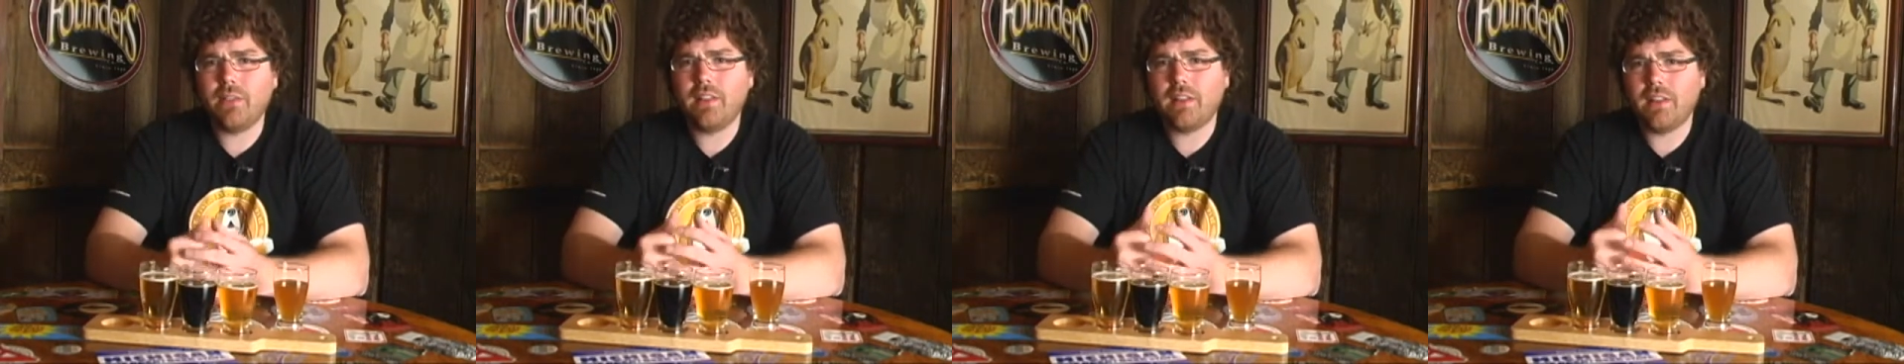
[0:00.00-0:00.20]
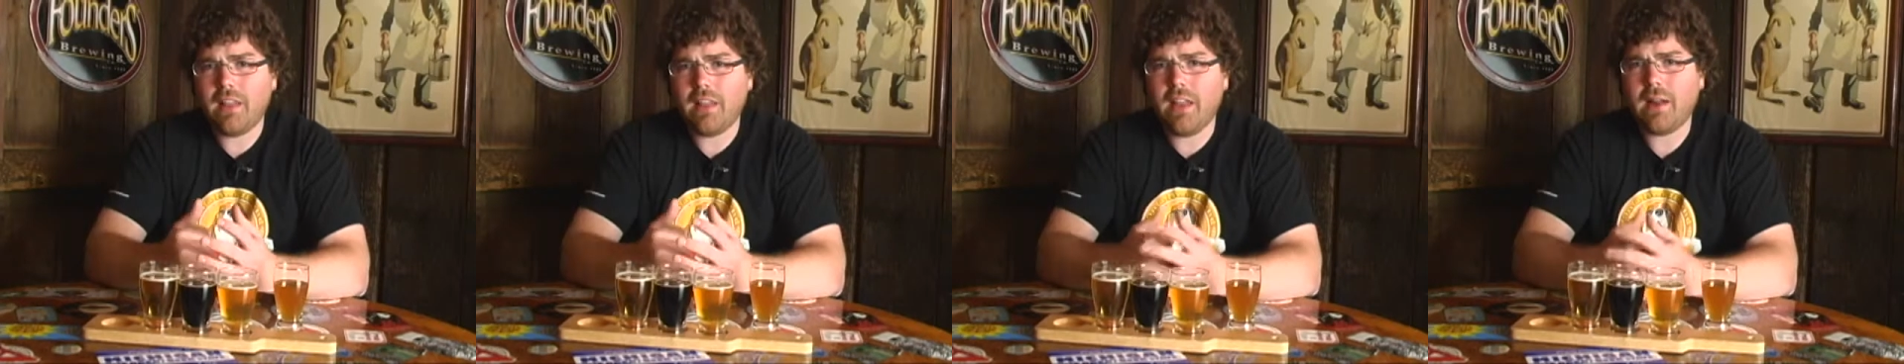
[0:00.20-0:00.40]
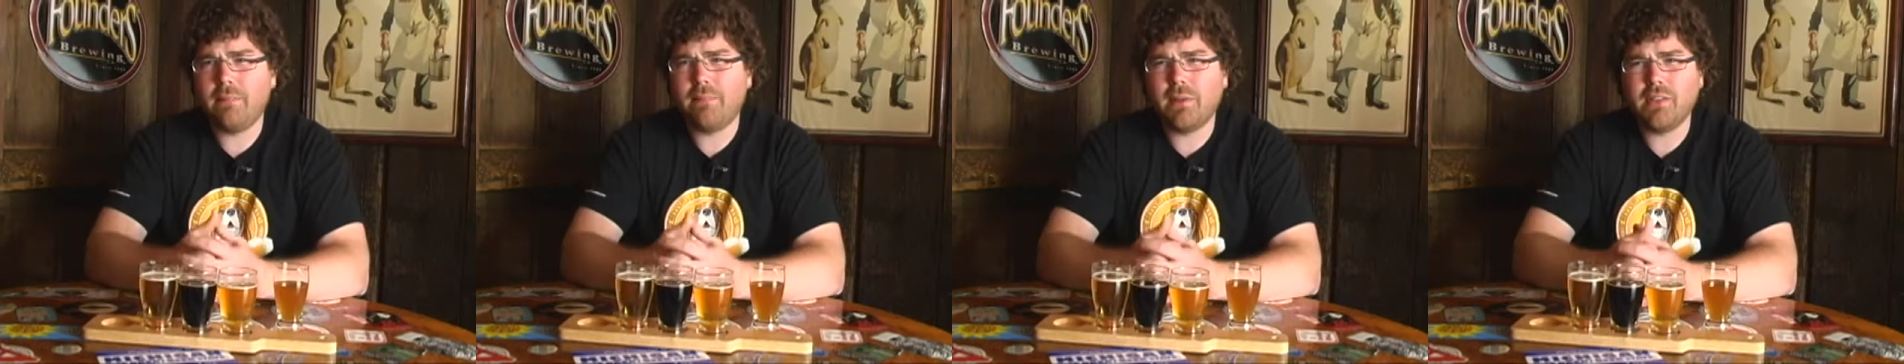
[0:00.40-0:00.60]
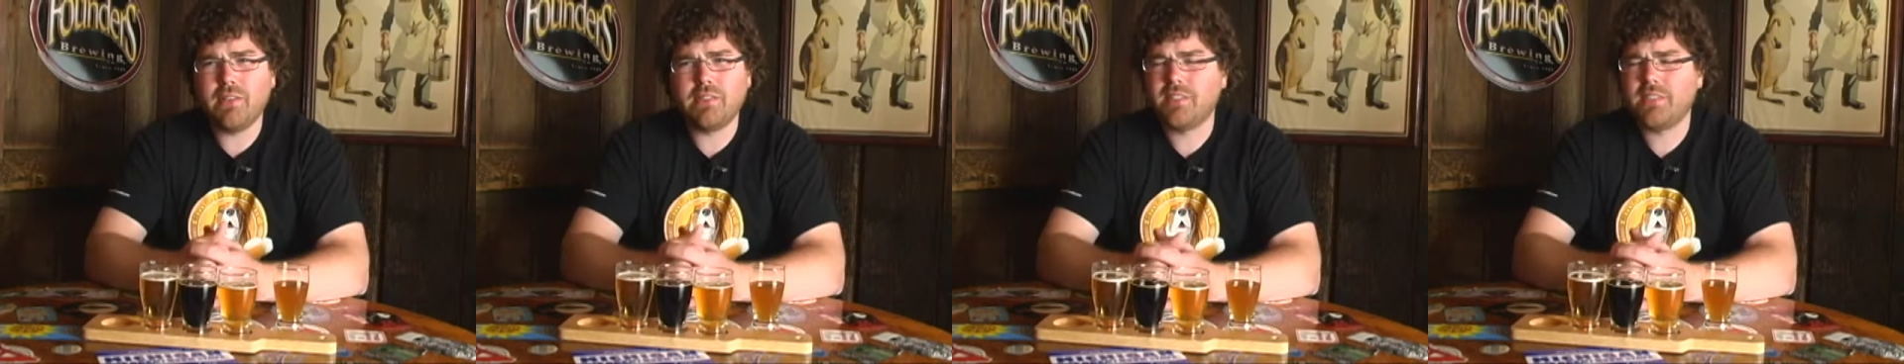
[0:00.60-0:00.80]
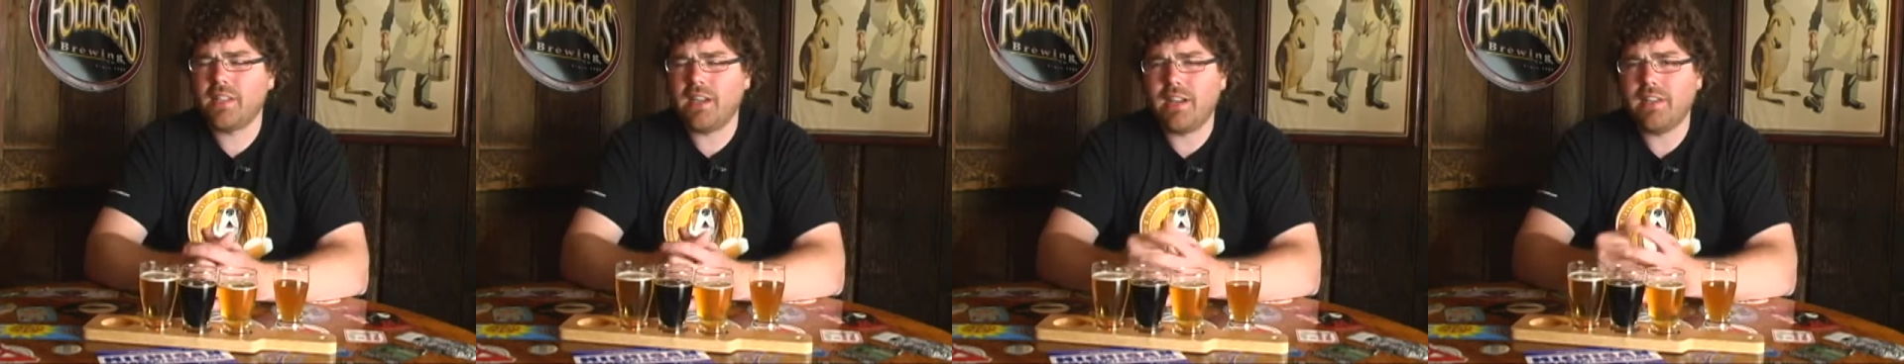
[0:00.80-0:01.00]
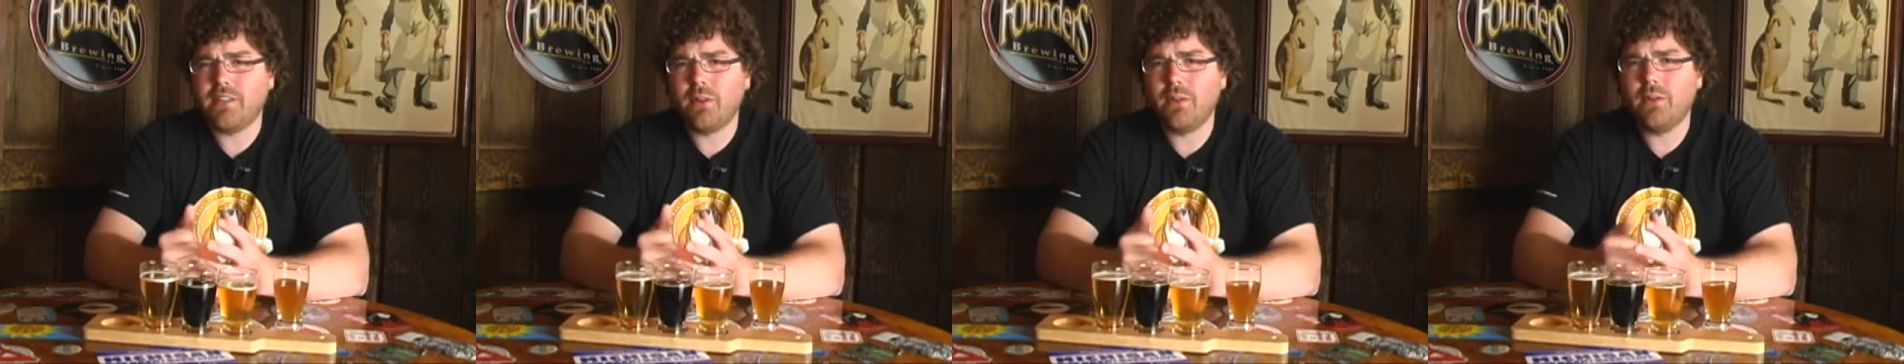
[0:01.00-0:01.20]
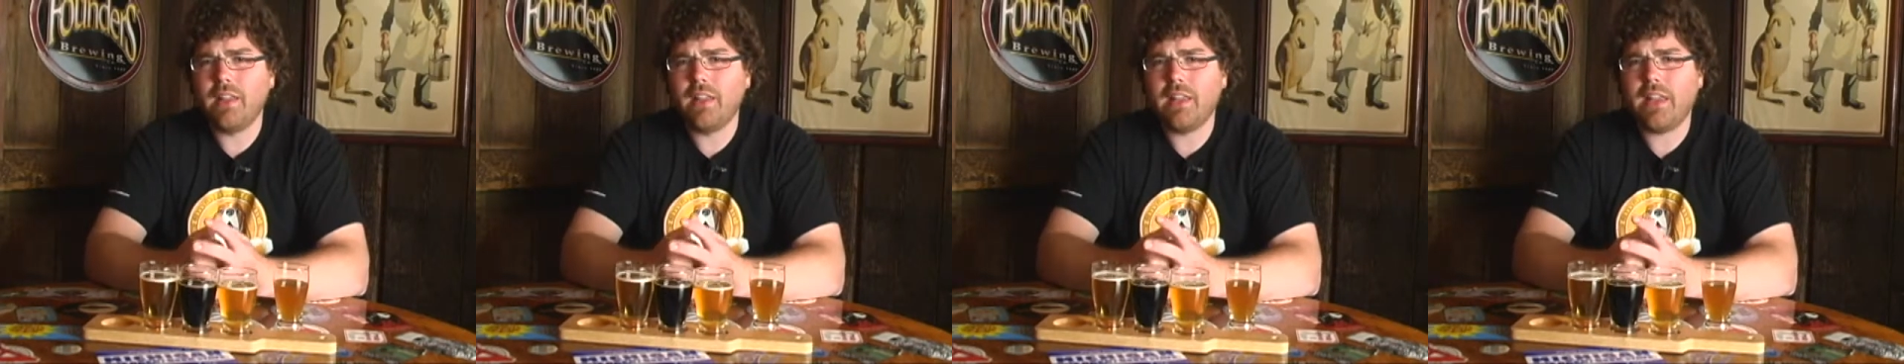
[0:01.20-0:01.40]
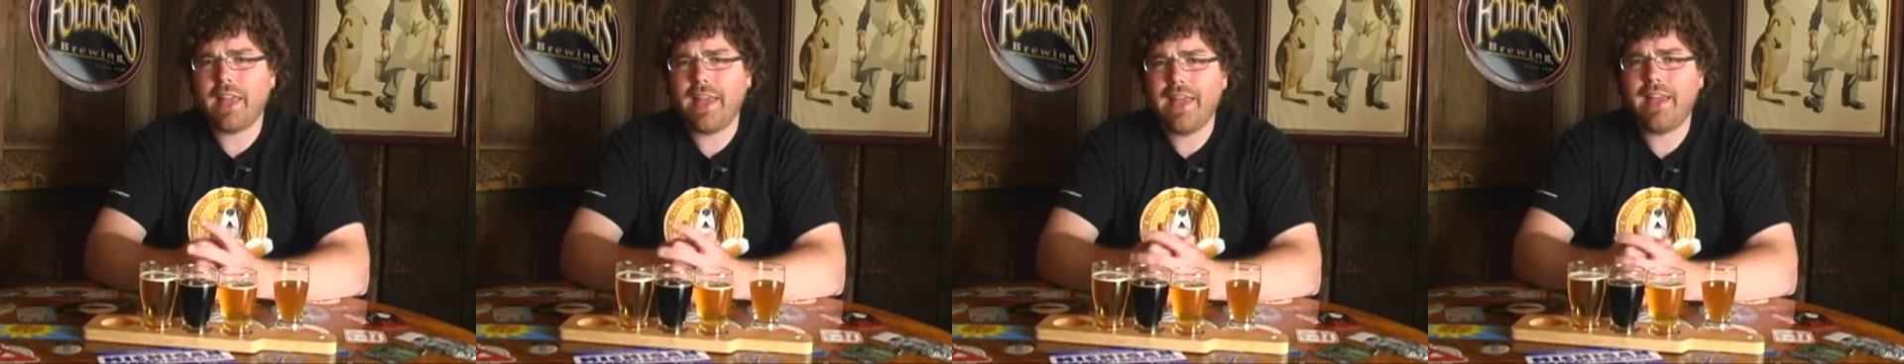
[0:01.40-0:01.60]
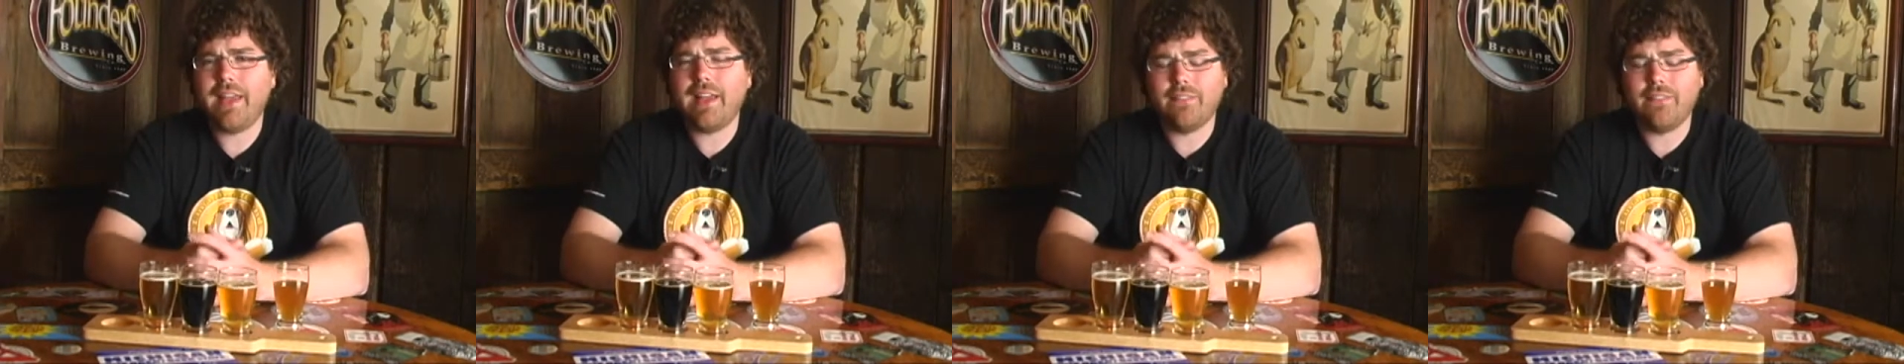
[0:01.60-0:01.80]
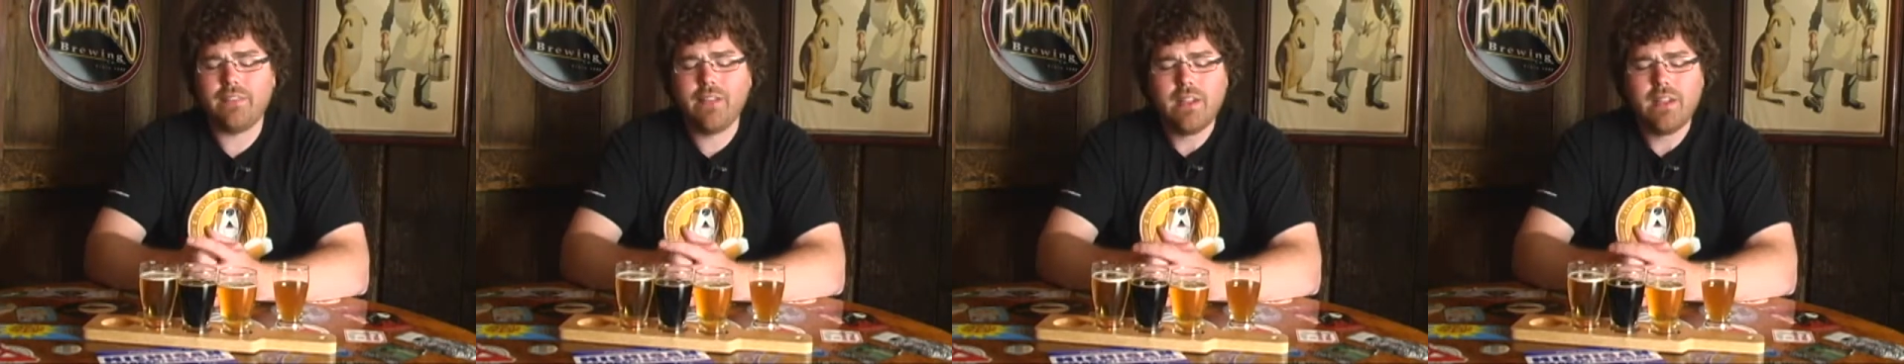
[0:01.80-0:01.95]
a lot of Belgians that I don't like have.